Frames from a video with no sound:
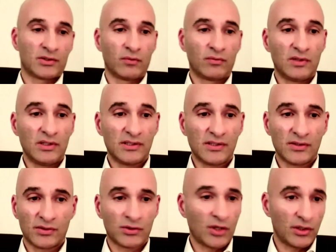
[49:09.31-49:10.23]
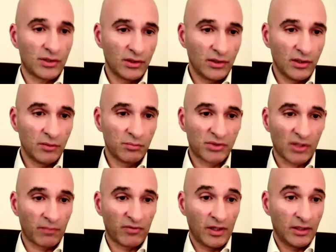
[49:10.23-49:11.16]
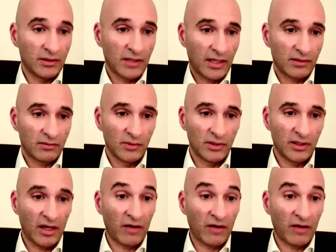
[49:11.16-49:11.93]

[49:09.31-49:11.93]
So this is certainly something that